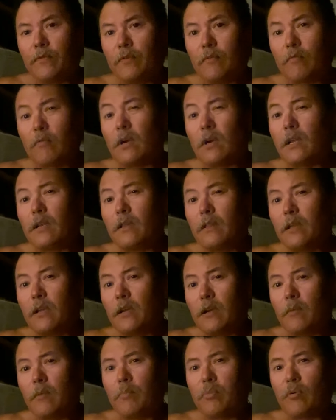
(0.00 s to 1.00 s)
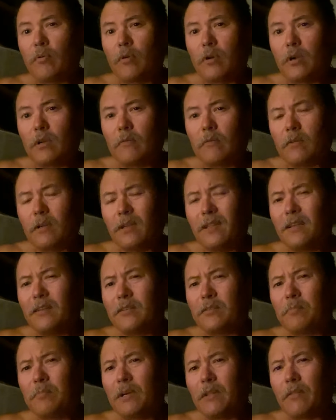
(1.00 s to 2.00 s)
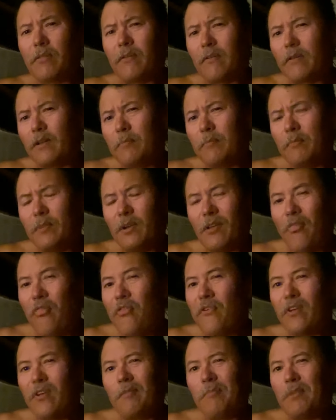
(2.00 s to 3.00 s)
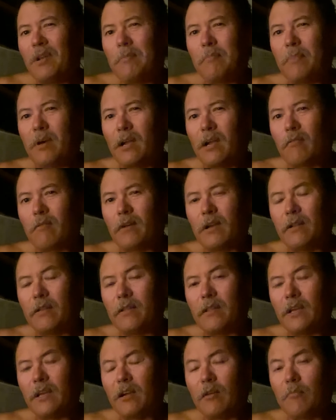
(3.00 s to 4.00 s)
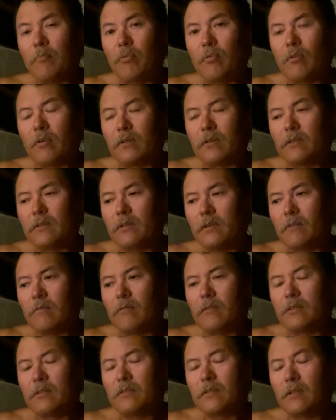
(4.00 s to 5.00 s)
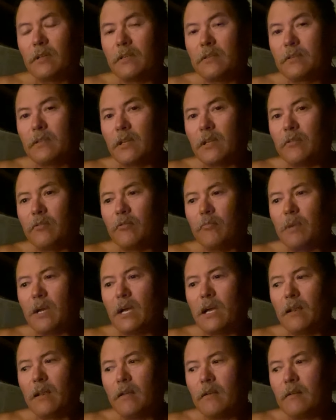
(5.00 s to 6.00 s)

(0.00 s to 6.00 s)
ride to the airport. I think it's about a 30-minute bike ride to the airport, so it's not too bad.